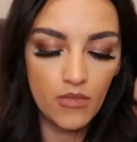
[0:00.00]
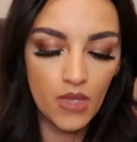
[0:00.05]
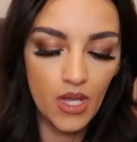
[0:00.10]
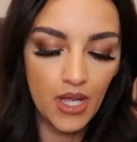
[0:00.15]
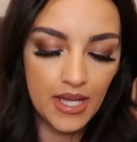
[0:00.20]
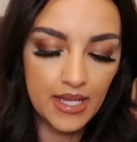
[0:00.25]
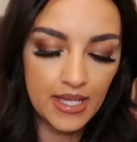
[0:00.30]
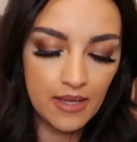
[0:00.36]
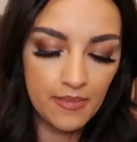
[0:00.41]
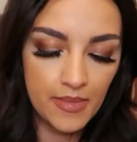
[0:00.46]

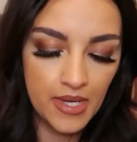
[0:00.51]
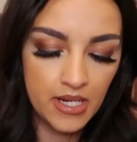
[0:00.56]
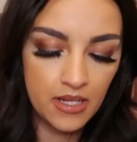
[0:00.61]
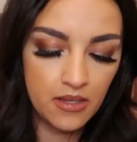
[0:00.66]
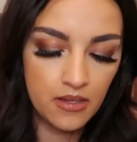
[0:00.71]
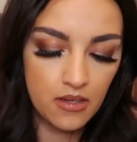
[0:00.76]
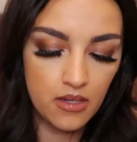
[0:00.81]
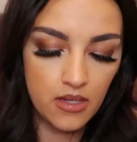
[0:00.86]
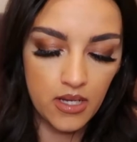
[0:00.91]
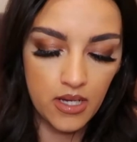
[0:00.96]
I get mine in the
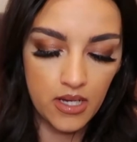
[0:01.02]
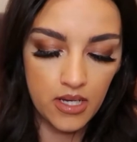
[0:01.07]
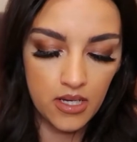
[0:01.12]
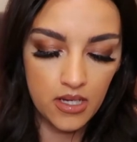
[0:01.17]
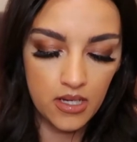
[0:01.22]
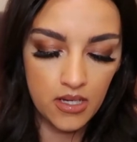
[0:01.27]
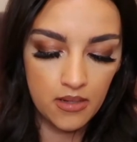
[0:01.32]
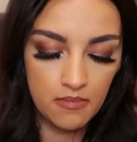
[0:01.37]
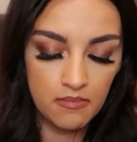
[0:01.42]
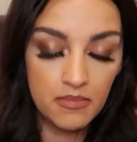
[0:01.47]

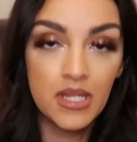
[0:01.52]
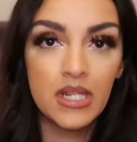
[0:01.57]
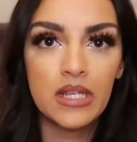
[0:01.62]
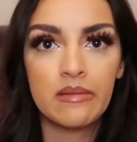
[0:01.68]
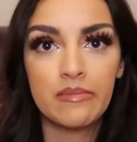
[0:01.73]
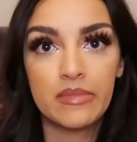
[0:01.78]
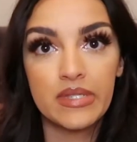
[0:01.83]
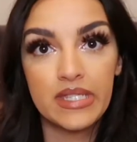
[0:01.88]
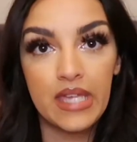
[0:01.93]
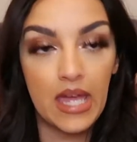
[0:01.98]
colour
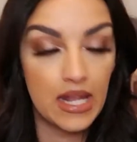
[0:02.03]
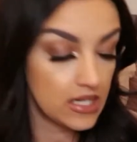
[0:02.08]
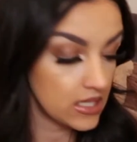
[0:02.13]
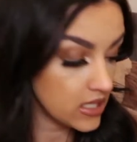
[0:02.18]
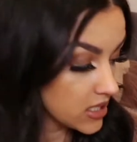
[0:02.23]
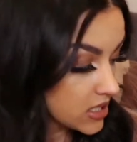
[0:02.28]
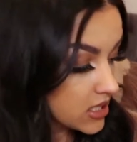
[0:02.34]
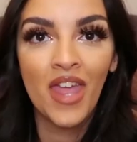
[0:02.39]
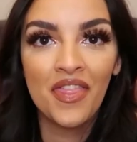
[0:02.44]
Medium Sand.